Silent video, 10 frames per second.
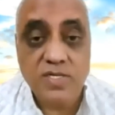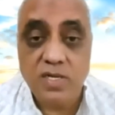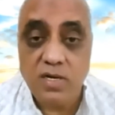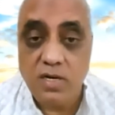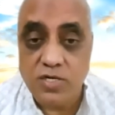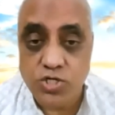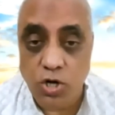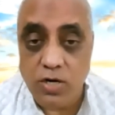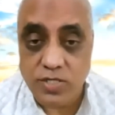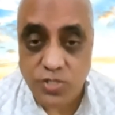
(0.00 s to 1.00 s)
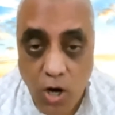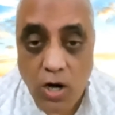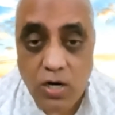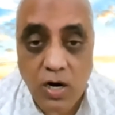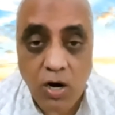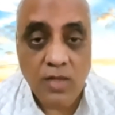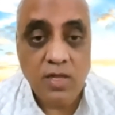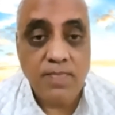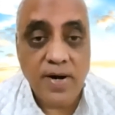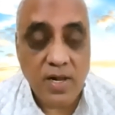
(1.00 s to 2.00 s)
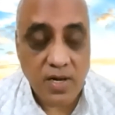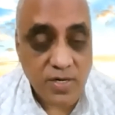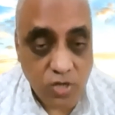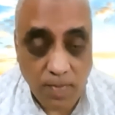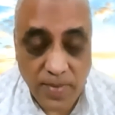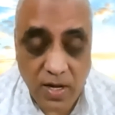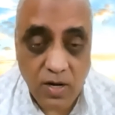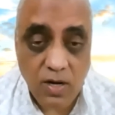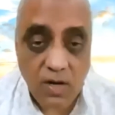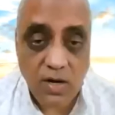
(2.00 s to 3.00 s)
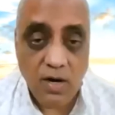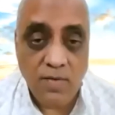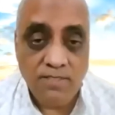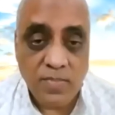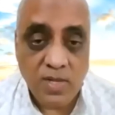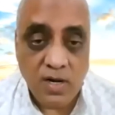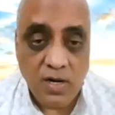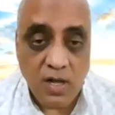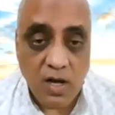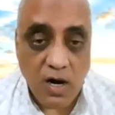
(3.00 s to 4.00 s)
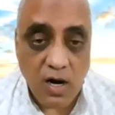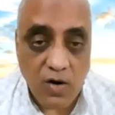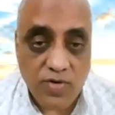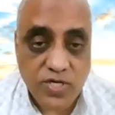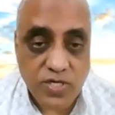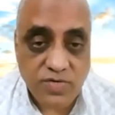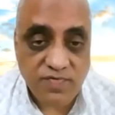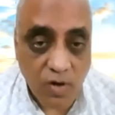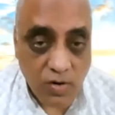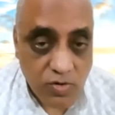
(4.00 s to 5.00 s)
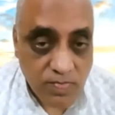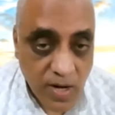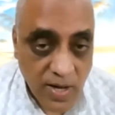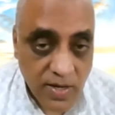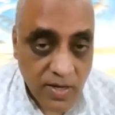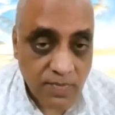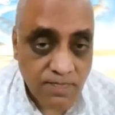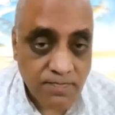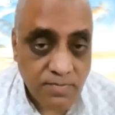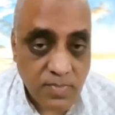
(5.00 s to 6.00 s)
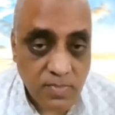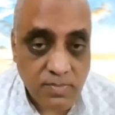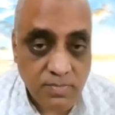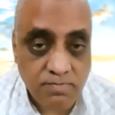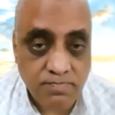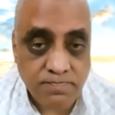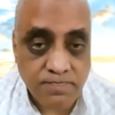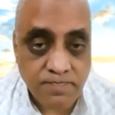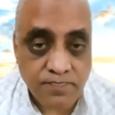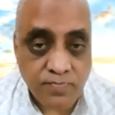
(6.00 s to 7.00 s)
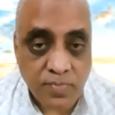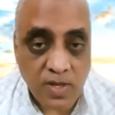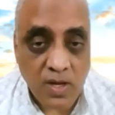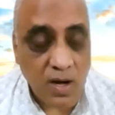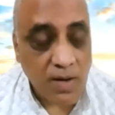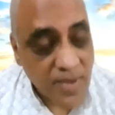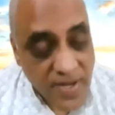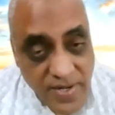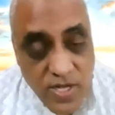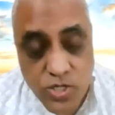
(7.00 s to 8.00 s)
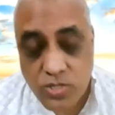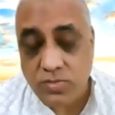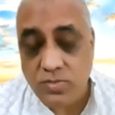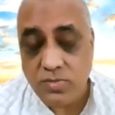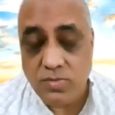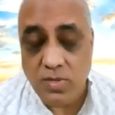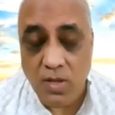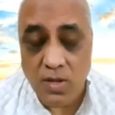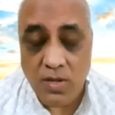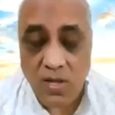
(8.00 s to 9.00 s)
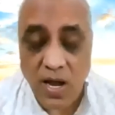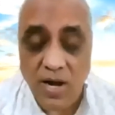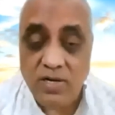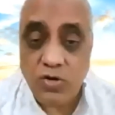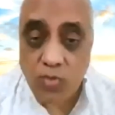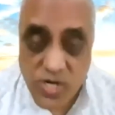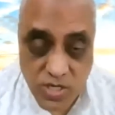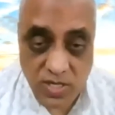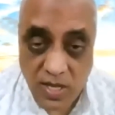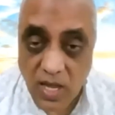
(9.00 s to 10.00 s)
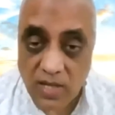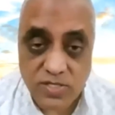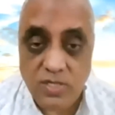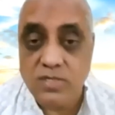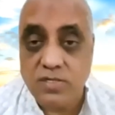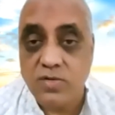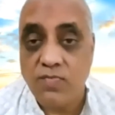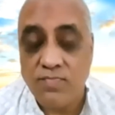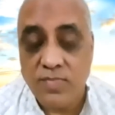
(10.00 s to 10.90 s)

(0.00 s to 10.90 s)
is a short talk on a particular topic, which is followed by mm, a meditation and question and answers.